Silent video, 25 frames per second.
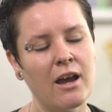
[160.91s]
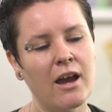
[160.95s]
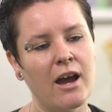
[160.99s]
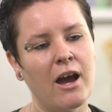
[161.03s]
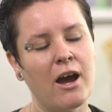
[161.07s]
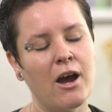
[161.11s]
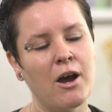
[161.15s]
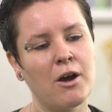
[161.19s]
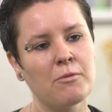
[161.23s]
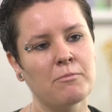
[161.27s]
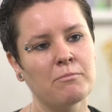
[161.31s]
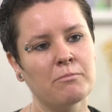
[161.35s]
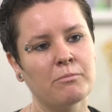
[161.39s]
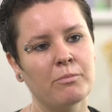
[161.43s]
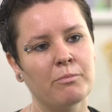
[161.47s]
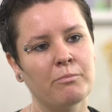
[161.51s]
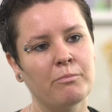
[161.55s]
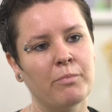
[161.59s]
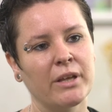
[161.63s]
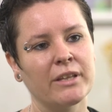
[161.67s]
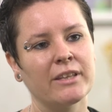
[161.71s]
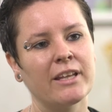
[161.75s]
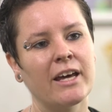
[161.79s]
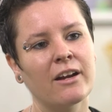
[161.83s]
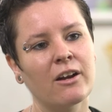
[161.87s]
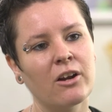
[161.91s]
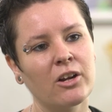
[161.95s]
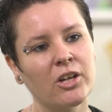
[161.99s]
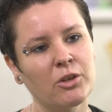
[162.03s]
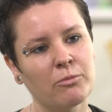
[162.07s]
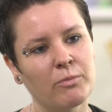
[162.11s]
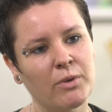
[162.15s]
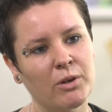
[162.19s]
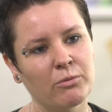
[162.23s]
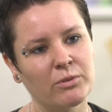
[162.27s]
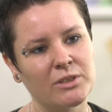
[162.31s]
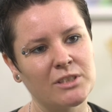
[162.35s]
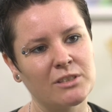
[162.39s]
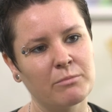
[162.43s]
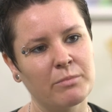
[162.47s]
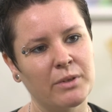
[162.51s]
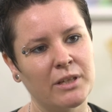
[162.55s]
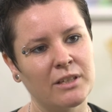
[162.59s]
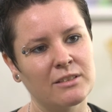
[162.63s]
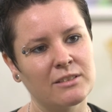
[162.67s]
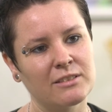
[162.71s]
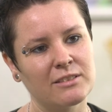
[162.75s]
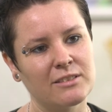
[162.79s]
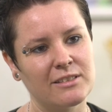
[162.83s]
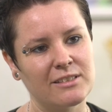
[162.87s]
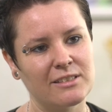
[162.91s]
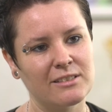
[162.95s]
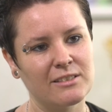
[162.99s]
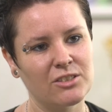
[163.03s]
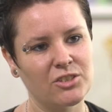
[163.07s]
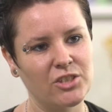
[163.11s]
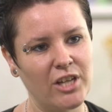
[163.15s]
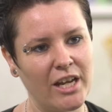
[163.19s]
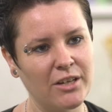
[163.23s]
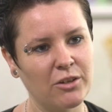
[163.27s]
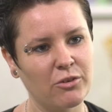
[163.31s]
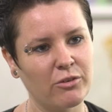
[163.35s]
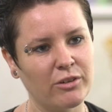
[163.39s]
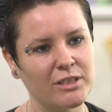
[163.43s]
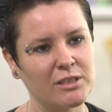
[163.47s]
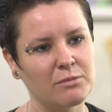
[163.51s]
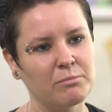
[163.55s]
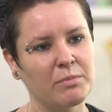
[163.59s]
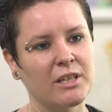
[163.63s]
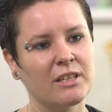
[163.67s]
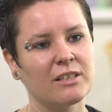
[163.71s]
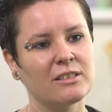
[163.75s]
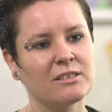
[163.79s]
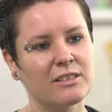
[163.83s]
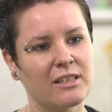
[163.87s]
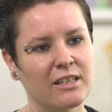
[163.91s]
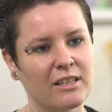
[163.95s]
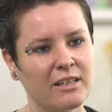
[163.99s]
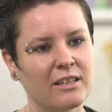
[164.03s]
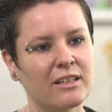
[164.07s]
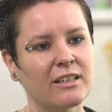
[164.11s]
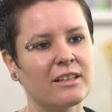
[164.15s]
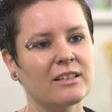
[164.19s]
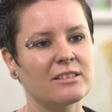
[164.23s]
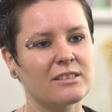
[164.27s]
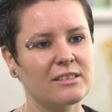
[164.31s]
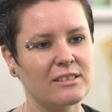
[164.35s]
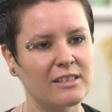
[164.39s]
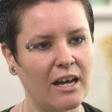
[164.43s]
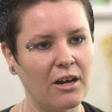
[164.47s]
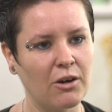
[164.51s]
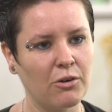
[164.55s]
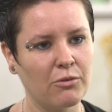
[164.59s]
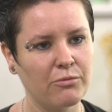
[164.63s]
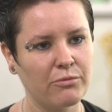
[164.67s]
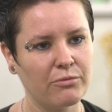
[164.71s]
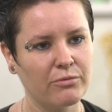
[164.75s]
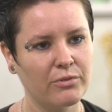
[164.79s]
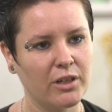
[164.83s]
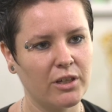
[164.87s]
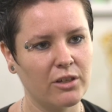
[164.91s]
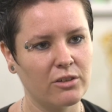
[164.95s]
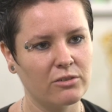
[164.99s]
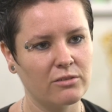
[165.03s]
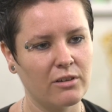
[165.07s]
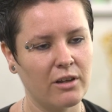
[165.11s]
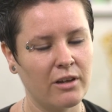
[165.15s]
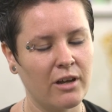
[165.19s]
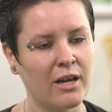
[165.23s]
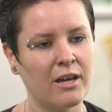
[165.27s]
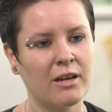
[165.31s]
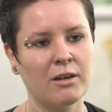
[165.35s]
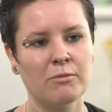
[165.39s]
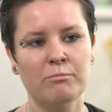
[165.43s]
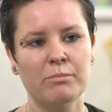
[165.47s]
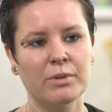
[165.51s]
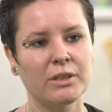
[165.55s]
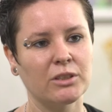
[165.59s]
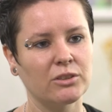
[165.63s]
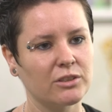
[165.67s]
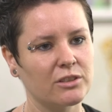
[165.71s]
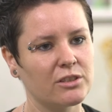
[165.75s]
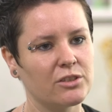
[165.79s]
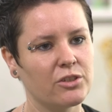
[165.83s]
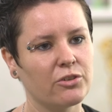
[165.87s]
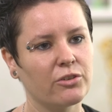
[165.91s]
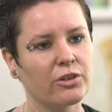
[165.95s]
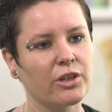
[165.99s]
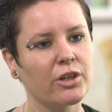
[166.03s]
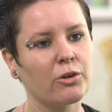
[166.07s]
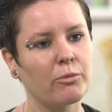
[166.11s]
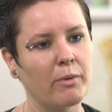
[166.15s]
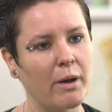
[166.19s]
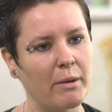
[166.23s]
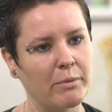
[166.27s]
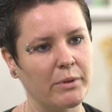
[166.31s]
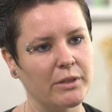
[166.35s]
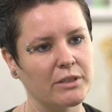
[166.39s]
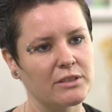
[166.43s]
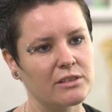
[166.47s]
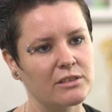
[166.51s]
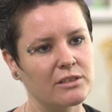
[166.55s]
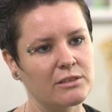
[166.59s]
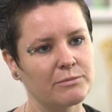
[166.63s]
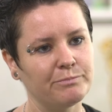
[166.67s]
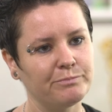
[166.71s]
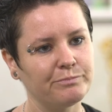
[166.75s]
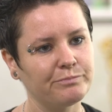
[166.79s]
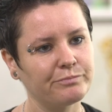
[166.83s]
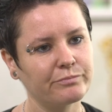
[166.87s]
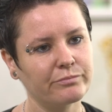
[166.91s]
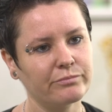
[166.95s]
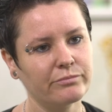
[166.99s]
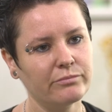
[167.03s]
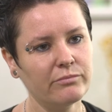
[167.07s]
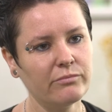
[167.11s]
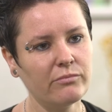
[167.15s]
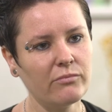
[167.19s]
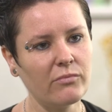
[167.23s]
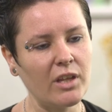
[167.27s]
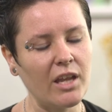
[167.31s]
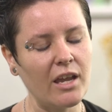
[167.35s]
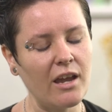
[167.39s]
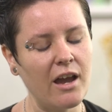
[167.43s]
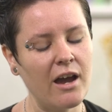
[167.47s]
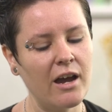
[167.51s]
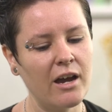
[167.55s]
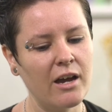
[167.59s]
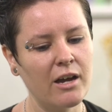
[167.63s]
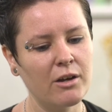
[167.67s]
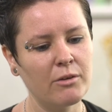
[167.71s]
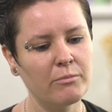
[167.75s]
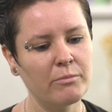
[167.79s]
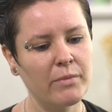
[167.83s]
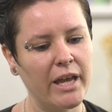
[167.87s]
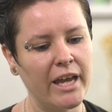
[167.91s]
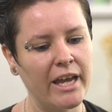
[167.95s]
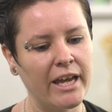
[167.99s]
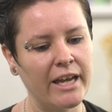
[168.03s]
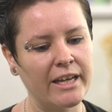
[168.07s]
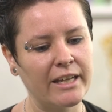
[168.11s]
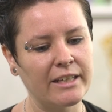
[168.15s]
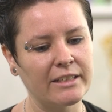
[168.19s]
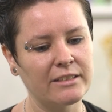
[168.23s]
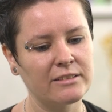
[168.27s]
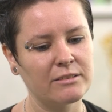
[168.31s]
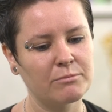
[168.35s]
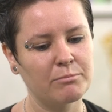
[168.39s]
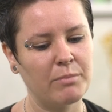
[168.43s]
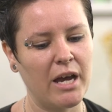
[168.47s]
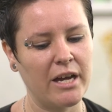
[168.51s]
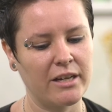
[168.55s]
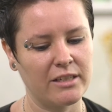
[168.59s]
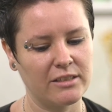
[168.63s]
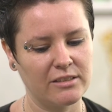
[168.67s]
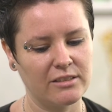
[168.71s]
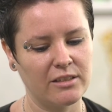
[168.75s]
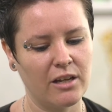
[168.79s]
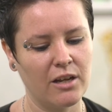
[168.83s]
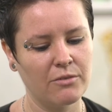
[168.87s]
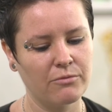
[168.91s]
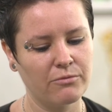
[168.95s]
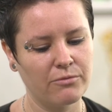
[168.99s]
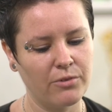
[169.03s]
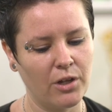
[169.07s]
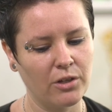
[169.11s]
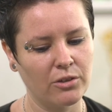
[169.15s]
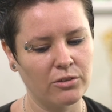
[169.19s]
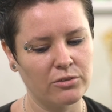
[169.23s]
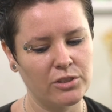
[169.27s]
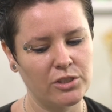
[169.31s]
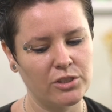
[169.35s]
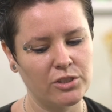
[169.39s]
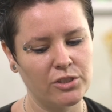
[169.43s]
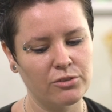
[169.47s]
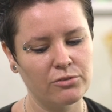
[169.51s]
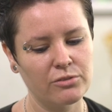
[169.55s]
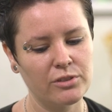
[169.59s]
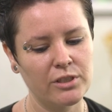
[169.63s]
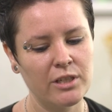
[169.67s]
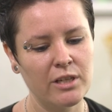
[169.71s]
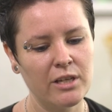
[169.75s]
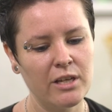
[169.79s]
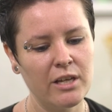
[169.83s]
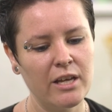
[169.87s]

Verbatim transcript: Um, but that argument was a bit disingenuous because India itself uh, built nuclear weapons, um, and Pakistan followed suit.